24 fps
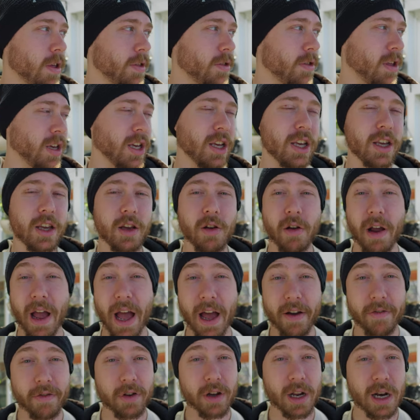think you're
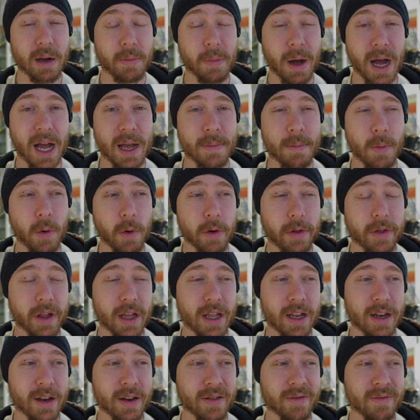ever gonna buy more
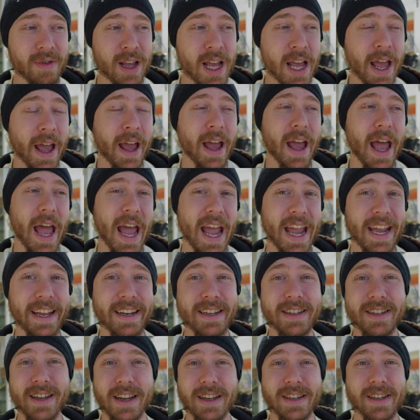than
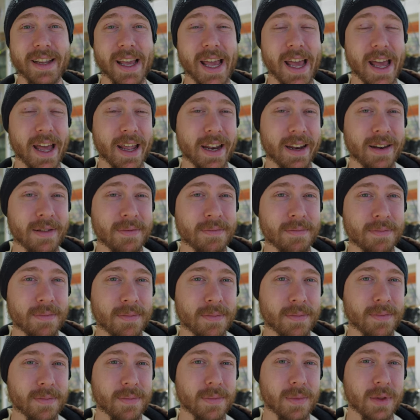8 to
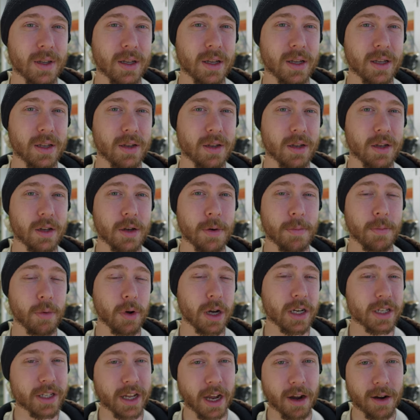10
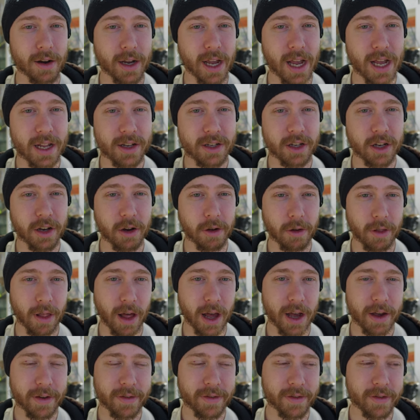compressed air cans in your
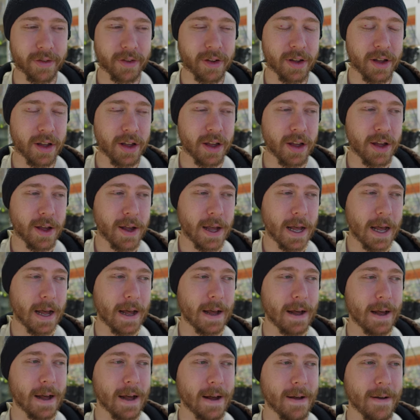life,
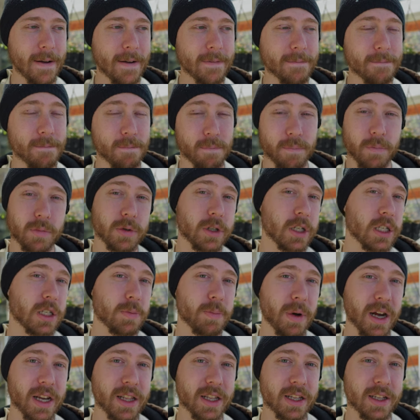just
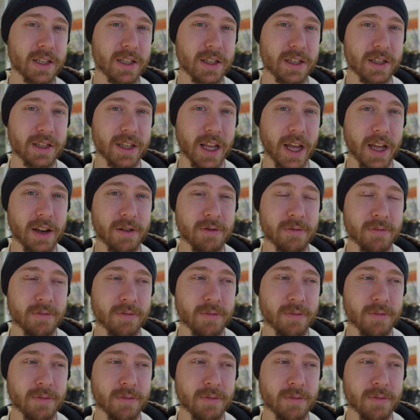buy this instead.